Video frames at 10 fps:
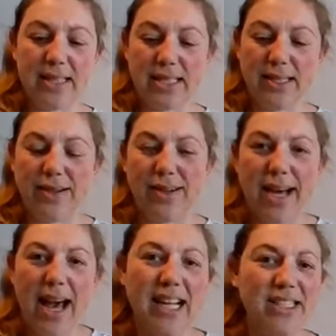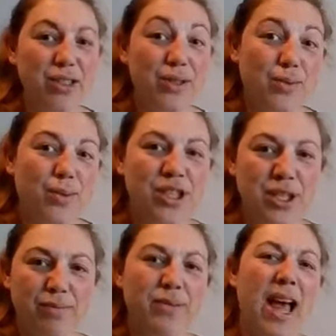So I
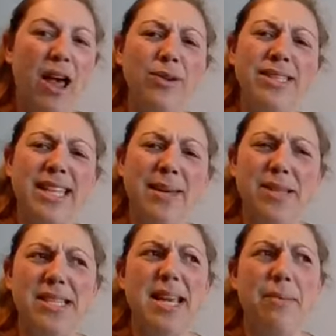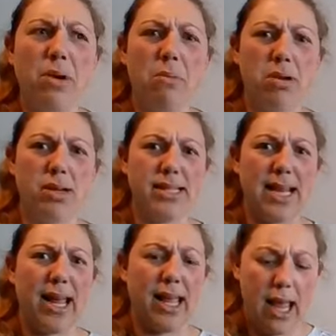always keep the same numbers,
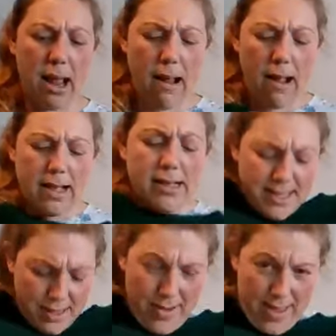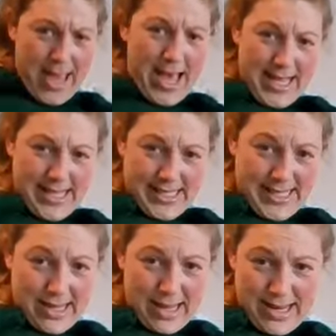like. So yeah, it's
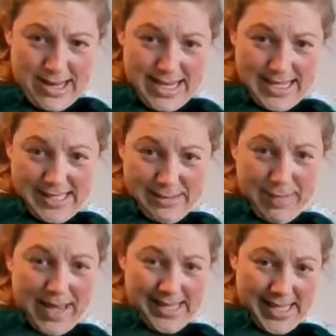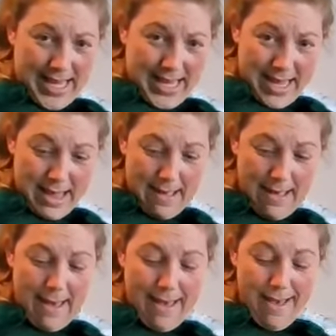done. It's amazing.
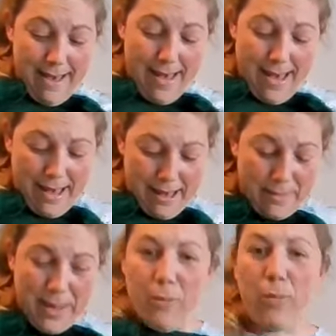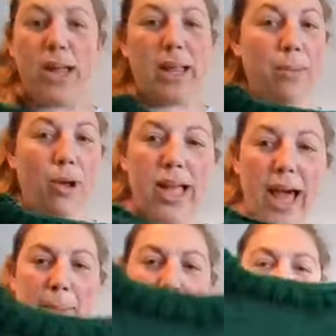It will block
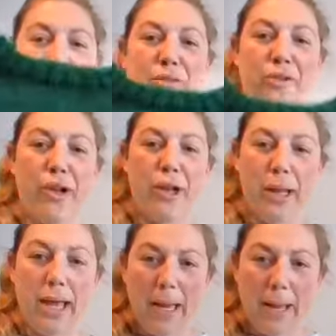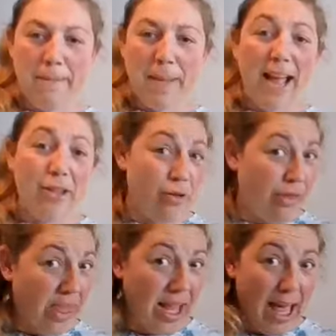out beautiful. I
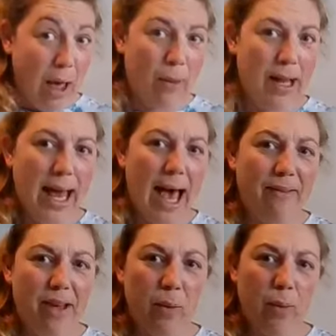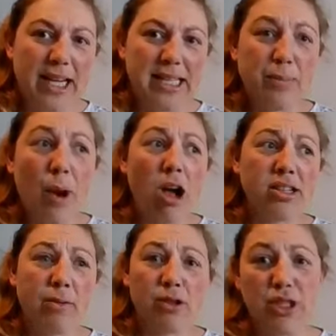don't think I will have it when it's blocked.
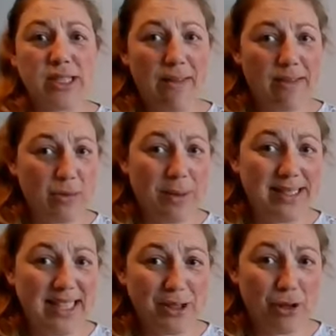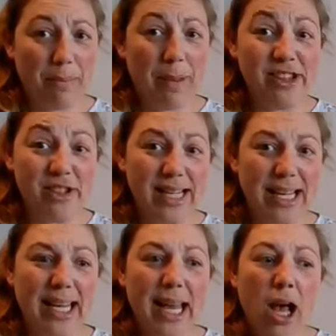I will just give it to my sister
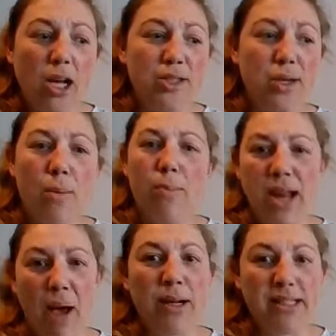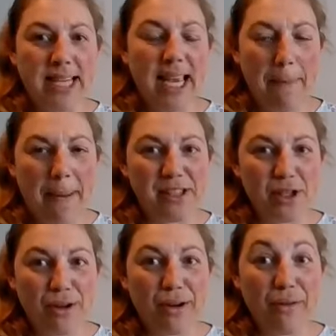immediately. So, but I will take a picture
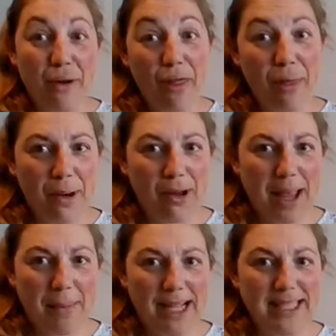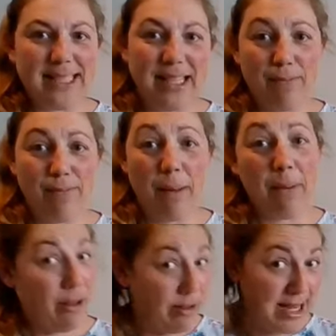of on the blocking mats, and
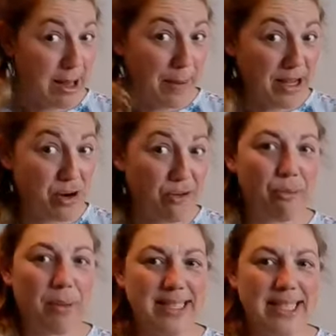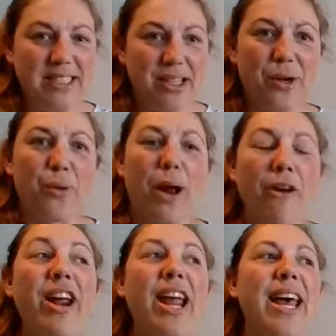maybe a picture of my sister
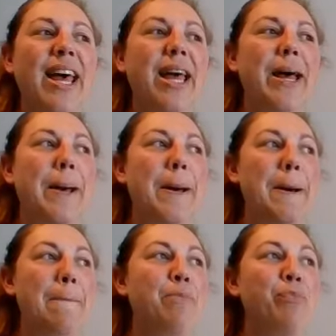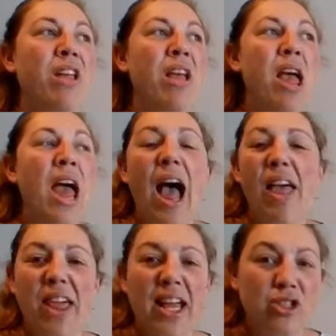wearing it. I
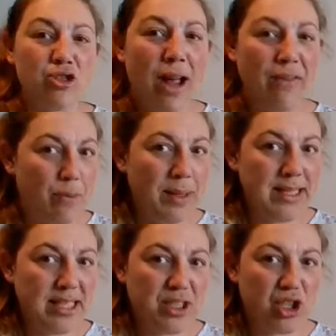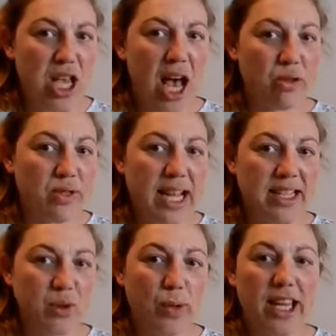think I'll drive to my sister's house
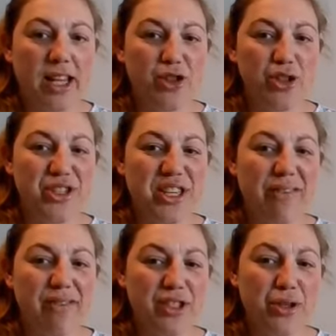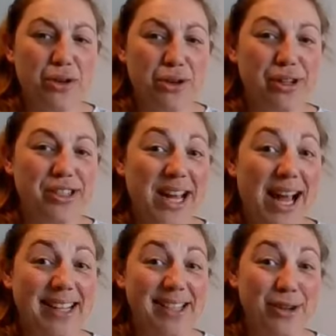next week just to give it to her, to
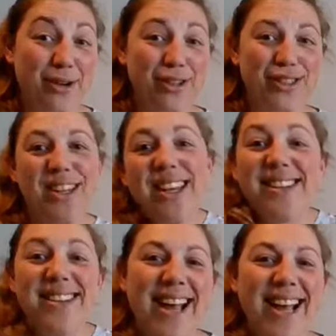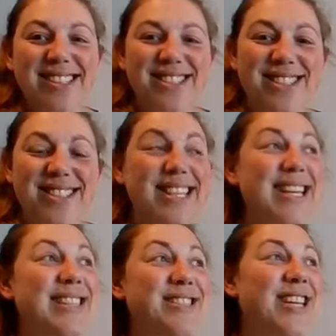hand it to her, so
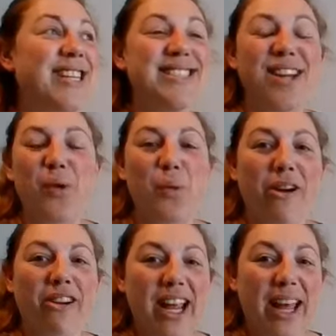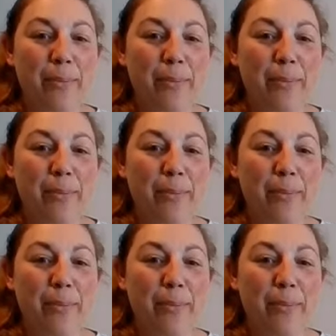she can start wearing it.